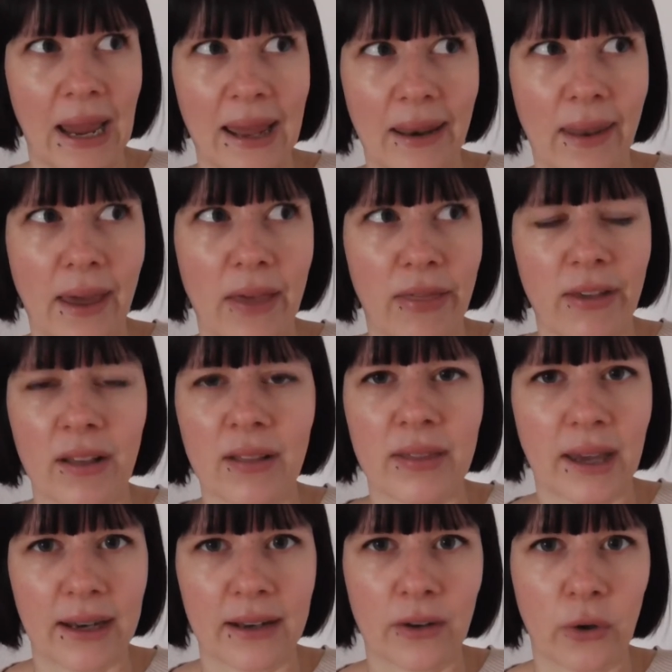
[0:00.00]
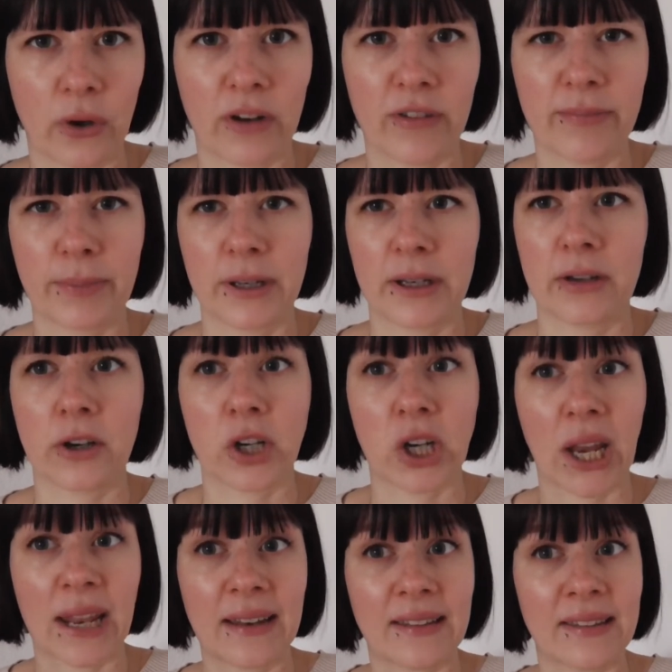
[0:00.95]
and I think that could have been
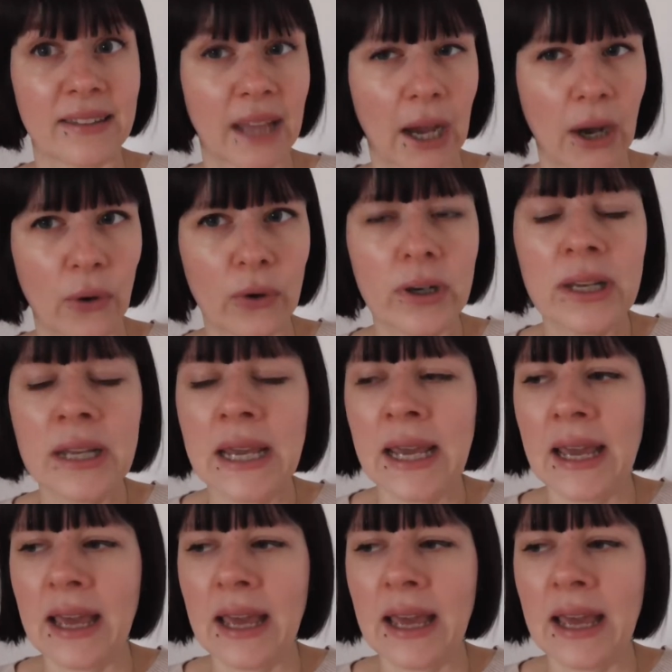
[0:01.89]
condensed down